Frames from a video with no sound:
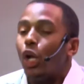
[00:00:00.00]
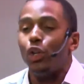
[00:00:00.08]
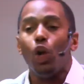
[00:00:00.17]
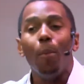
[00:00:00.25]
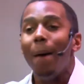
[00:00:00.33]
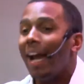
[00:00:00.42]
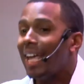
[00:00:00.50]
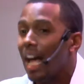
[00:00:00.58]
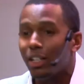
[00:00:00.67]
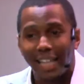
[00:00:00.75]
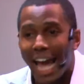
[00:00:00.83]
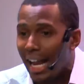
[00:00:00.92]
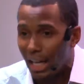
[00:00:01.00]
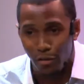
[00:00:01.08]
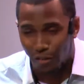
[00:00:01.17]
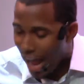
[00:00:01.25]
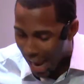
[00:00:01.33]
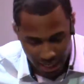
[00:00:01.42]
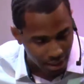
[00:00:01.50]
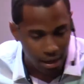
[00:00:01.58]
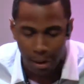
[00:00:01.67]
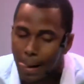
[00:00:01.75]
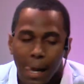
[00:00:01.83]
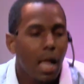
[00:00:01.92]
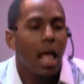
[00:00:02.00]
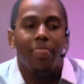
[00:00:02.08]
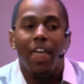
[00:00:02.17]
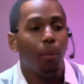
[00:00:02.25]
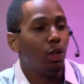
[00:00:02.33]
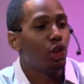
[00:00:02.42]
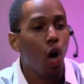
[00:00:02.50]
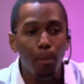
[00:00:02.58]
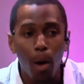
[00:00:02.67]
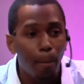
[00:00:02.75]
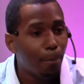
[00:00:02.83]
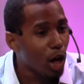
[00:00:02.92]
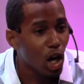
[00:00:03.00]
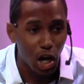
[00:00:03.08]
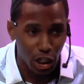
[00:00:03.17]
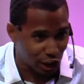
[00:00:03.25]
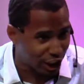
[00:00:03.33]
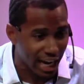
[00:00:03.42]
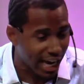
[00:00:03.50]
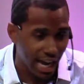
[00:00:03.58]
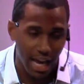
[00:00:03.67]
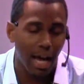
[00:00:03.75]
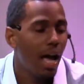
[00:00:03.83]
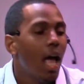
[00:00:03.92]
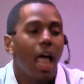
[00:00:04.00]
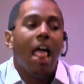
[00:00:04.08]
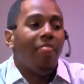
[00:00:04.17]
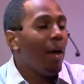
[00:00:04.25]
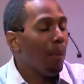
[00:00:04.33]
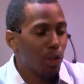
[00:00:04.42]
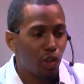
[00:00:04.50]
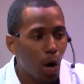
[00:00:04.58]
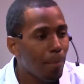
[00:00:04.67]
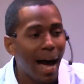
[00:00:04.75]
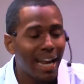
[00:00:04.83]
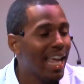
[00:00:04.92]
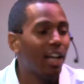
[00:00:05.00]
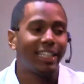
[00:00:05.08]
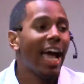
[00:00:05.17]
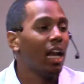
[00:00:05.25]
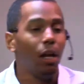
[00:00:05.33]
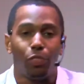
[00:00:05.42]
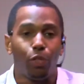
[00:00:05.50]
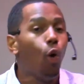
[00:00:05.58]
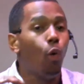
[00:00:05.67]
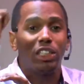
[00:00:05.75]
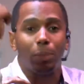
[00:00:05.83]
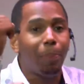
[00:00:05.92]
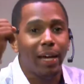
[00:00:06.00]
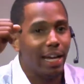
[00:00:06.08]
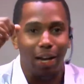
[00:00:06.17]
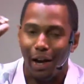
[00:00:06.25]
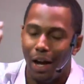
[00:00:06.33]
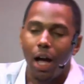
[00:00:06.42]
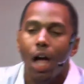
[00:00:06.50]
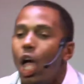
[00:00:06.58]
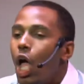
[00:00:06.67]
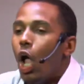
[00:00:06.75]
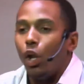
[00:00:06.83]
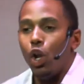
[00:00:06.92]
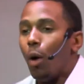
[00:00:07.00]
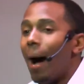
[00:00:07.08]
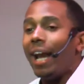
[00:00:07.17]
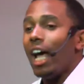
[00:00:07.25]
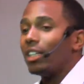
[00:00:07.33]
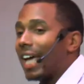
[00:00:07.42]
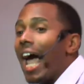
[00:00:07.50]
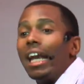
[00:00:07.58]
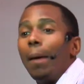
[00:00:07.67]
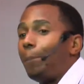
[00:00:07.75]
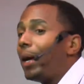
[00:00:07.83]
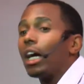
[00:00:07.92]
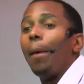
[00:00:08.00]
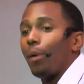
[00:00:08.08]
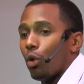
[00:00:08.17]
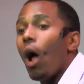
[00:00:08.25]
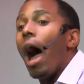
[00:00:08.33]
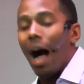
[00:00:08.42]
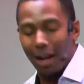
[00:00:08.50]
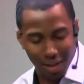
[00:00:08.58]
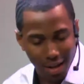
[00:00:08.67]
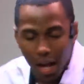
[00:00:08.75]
Nobody else had to fight. There was no more bloodshed. There was nobody else had to throw a spear. Nobody else had to pick up a rock.